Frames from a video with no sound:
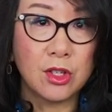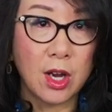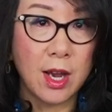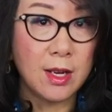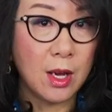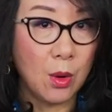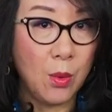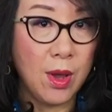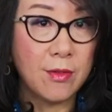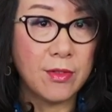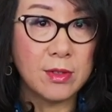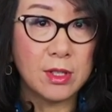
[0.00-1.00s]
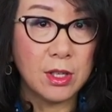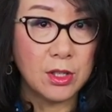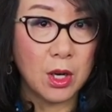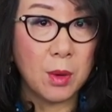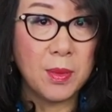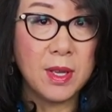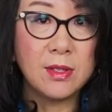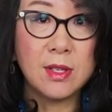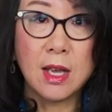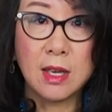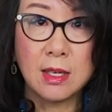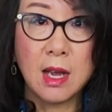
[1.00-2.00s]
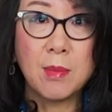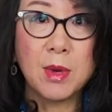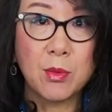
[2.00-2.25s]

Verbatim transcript: China away from Deng Xiaoping's economic